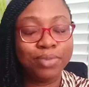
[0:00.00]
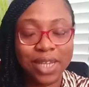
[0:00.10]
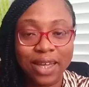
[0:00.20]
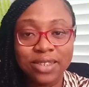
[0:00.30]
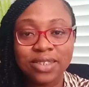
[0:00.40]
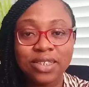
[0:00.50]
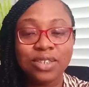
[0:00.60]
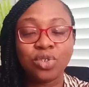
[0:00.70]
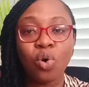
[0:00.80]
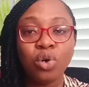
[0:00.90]
dense,
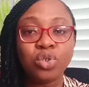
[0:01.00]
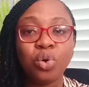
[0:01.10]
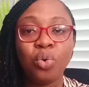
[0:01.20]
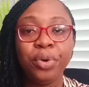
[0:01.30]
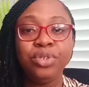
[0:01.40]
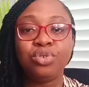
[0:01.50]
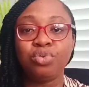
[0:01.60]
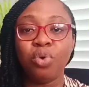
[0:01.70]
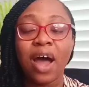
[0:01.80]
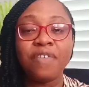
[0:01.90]
it's also going
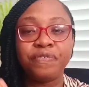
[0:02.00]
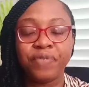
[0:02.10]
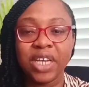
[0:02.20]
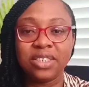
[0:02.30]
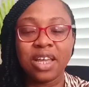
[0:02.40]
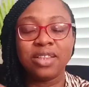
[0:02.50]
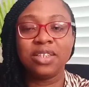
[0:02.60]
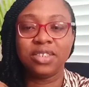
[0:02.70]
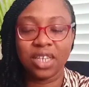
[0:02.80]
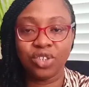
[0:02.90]
to affect
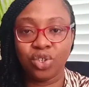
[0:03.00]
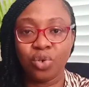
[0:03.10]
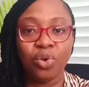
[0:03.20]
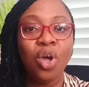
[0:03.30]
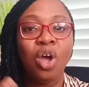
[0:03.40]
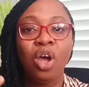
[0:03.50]
the texture.